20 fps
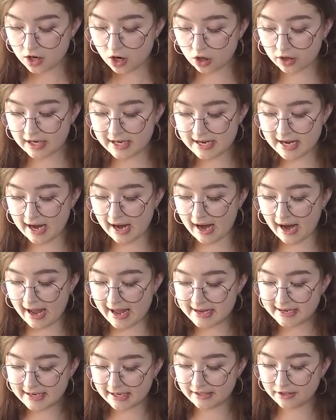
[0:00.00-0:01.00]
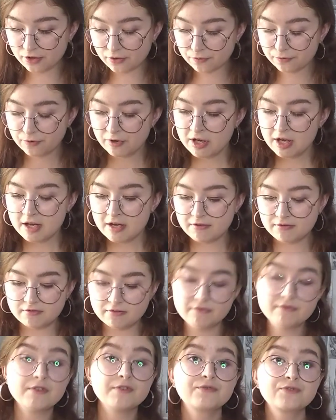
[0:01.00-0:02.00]
Okay,
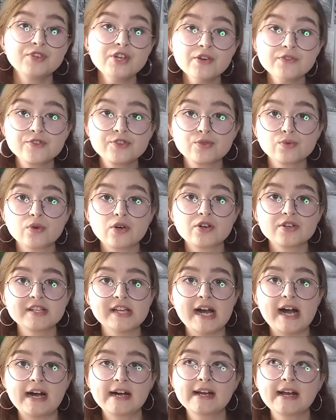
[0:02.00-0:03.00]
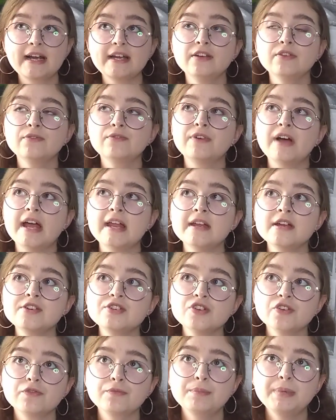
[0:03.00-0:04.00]
the Three of Swords are kind of the
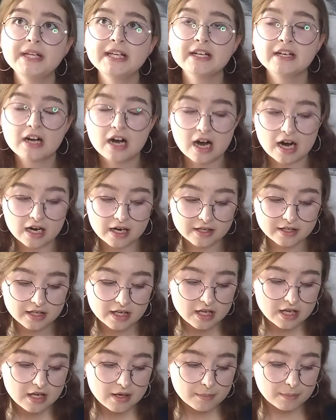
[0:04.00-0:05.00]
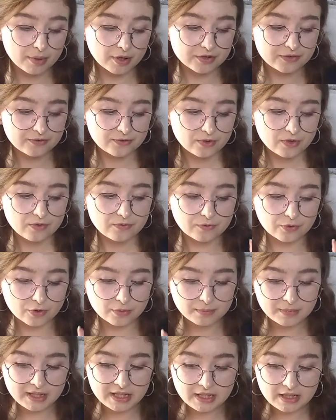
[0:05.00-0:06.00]
energy of being hard, but
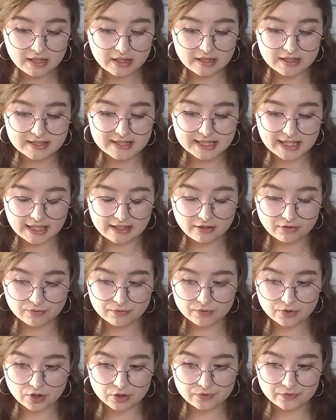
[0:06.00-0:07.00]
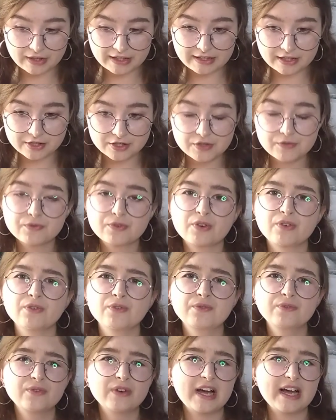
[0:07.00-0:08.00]
for me it's kind of not the energy
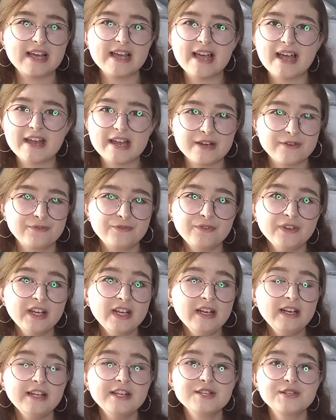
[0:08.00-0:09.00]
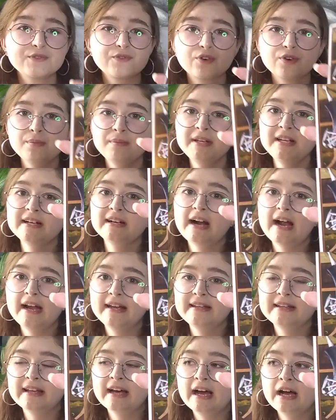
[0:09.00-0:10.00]
for, I feel it's for me
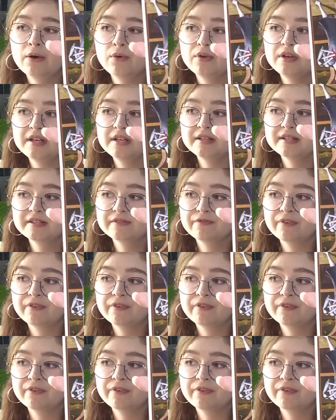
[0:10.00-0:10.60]
right now is